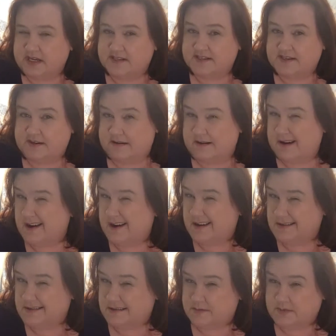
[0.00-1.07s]
and Ciaran
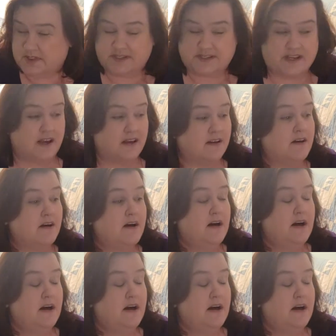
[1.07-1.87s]
Hinds. I'm just saying.